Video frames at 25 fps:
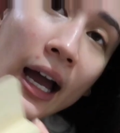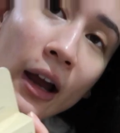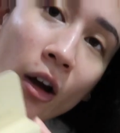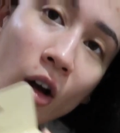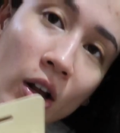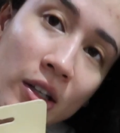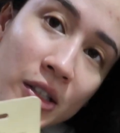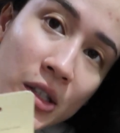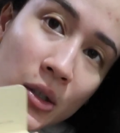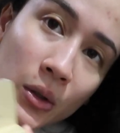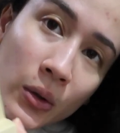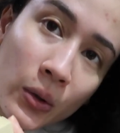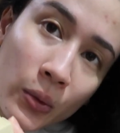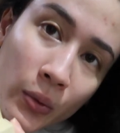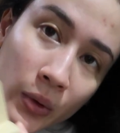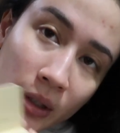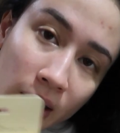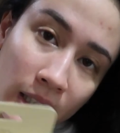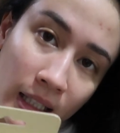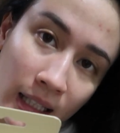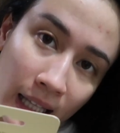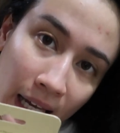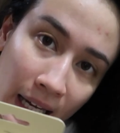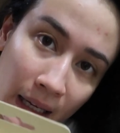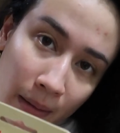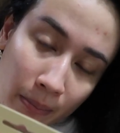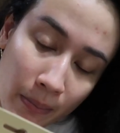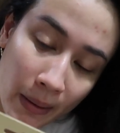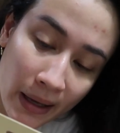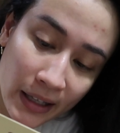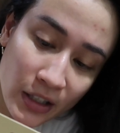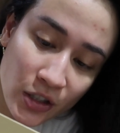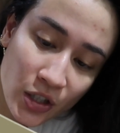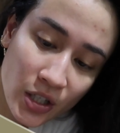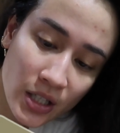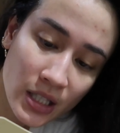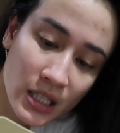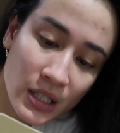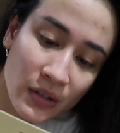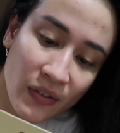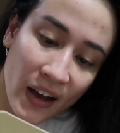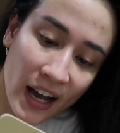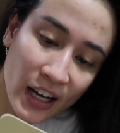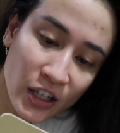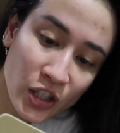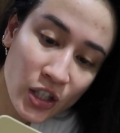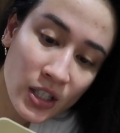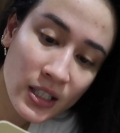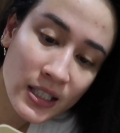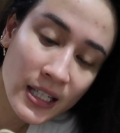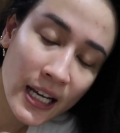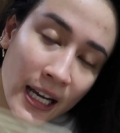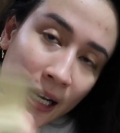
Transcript: I also really like Bench's fashion